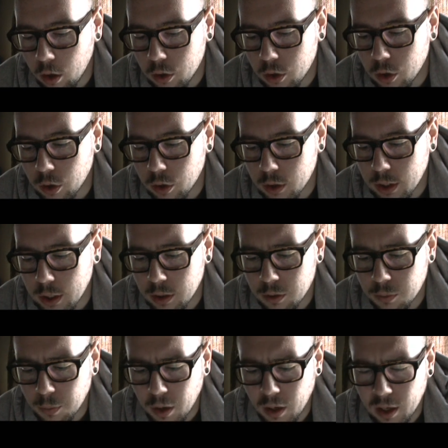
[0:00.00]
George
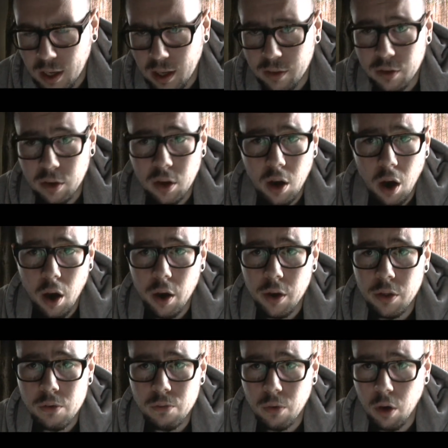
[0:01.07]
Eastman is a guy
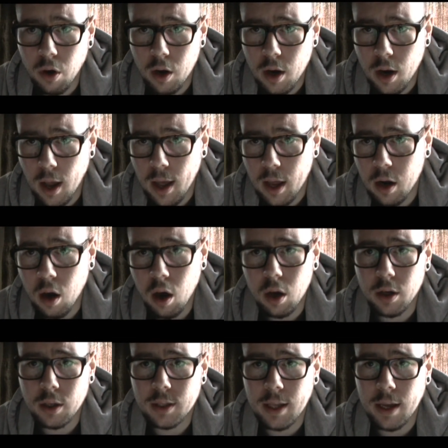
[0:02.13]
on the run, and hot
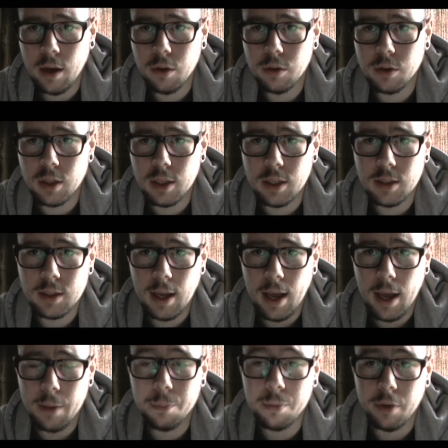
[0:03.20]
on his tails is
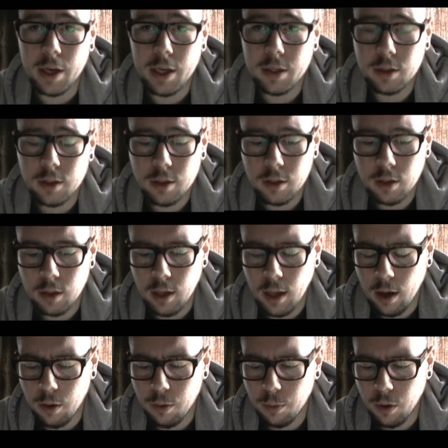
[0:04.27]
a priest.
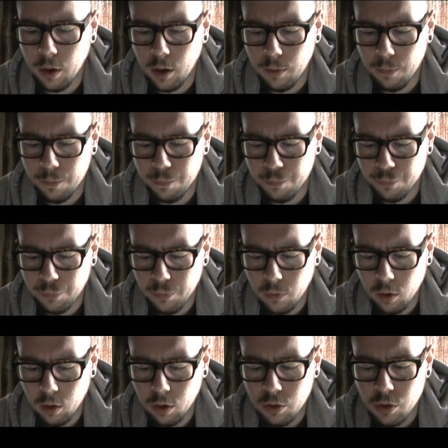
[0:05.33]
Now,
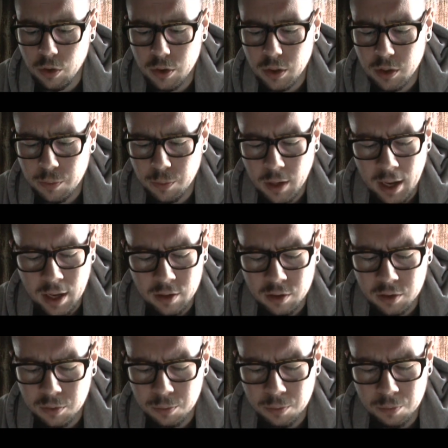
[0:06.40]
George Eastman has
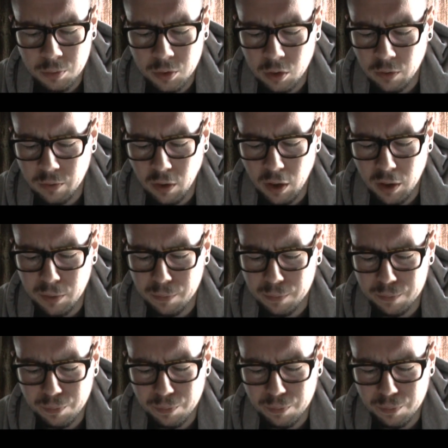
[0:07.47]
some sort of like